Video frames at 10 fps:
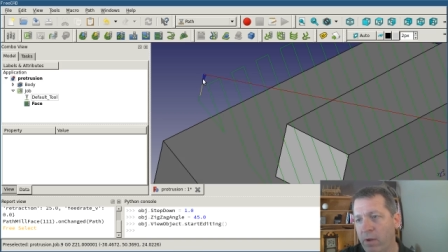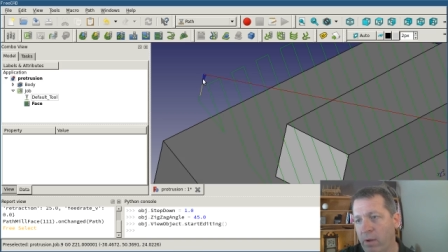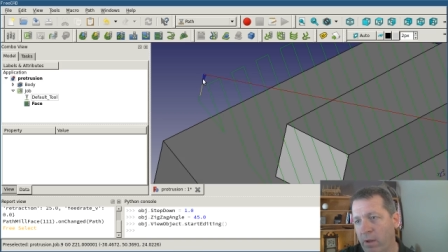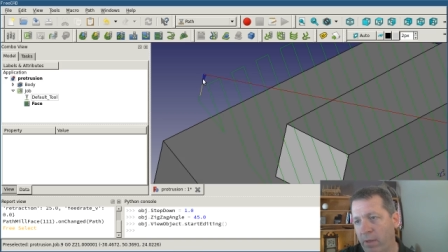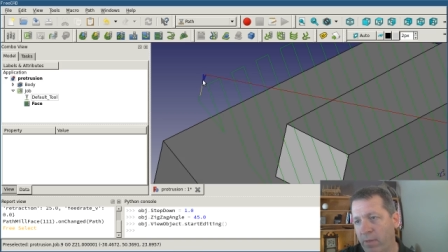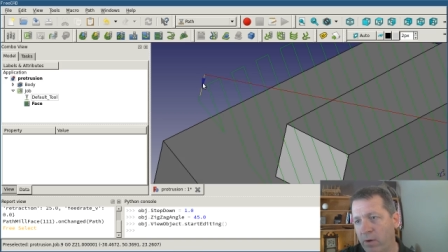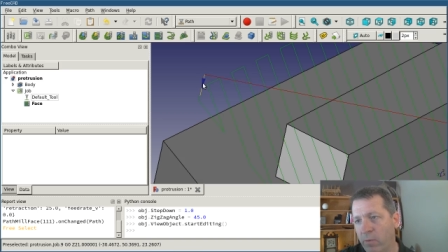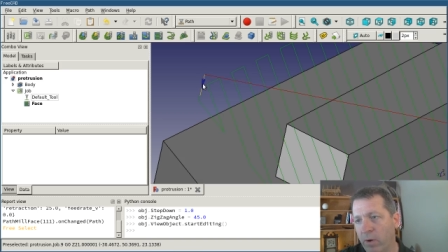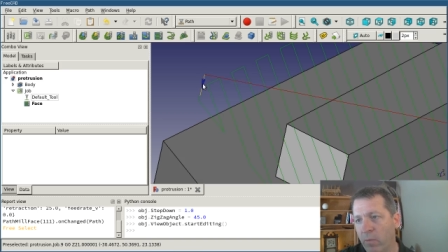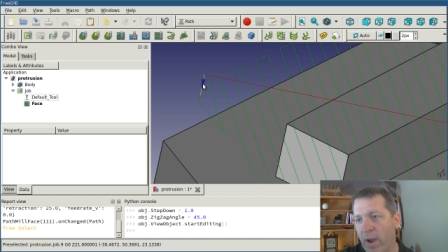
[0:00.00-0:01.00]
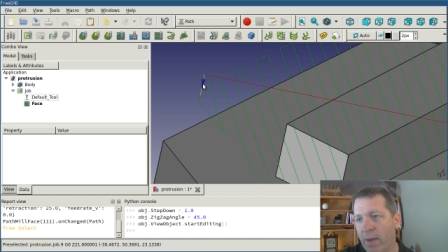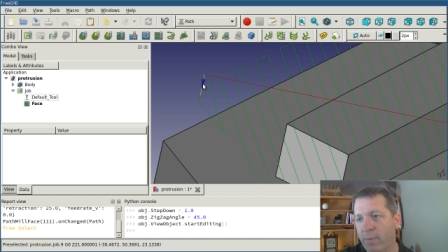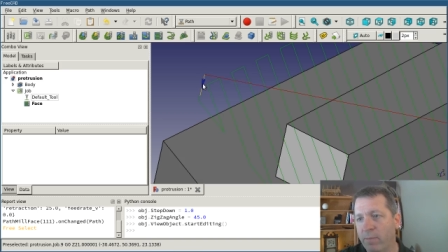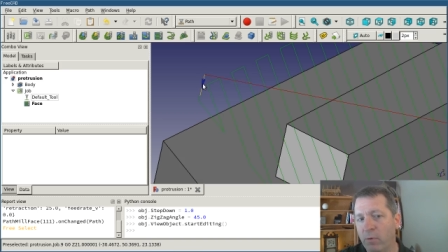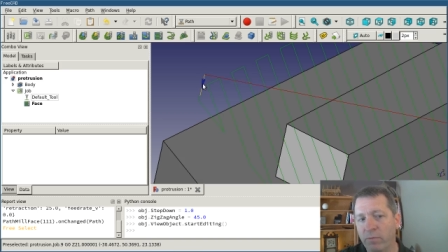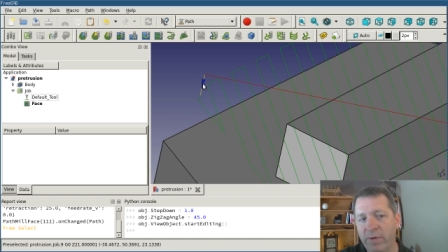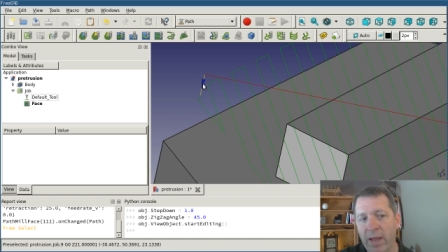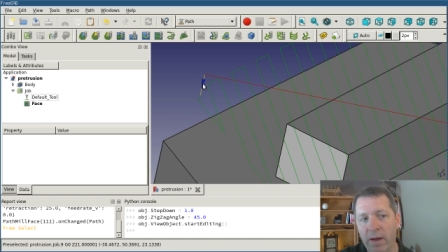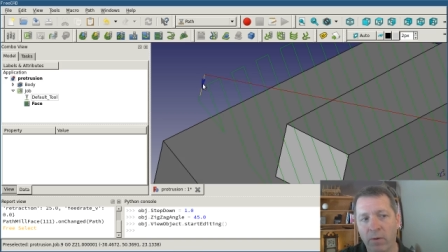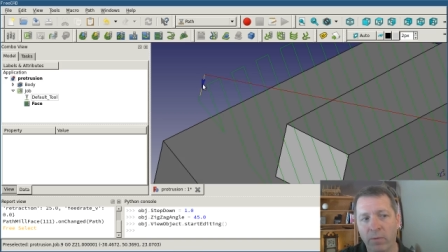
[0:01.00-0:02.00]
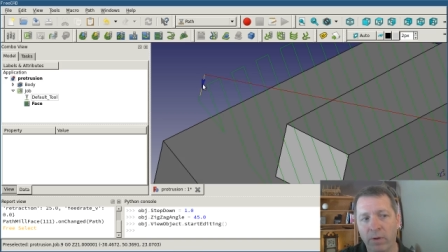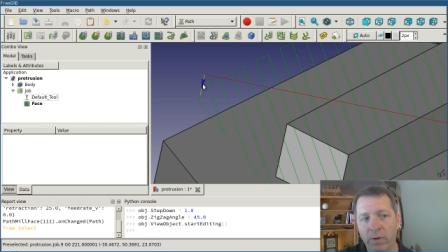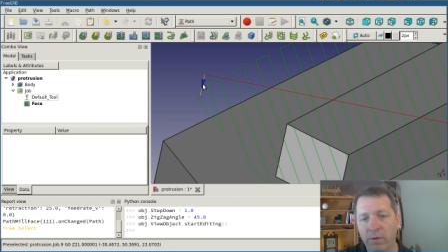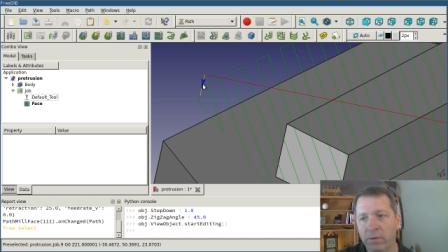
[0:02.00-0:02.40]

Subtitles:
and then doing a rapid move down